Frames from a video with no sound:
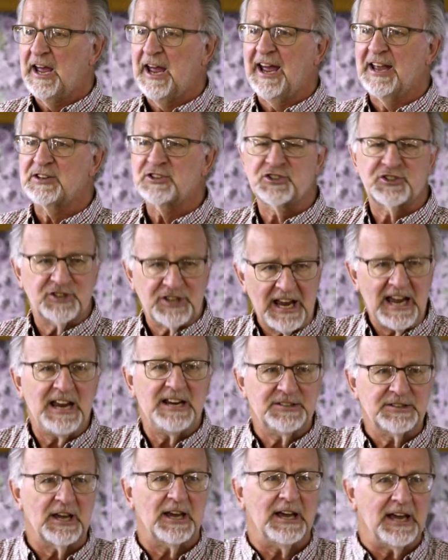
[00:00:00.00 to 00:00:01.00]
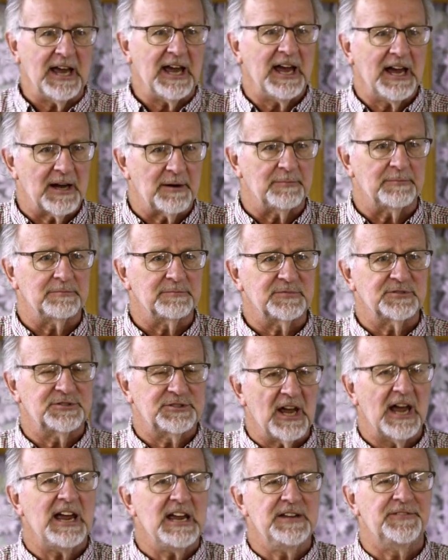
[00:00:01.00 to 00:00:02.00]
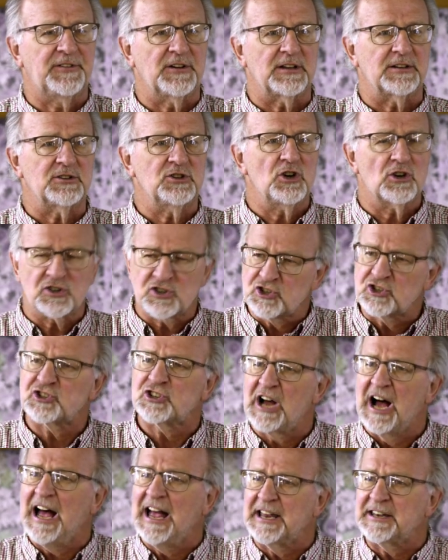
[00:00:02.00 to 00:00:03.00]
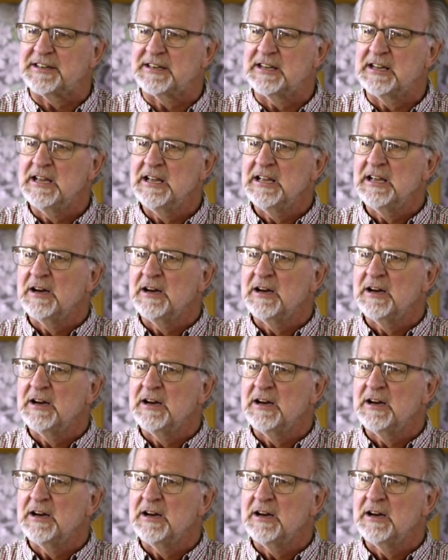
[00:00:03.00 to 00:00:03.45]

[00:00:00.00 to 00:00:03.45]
and say to him, David, your son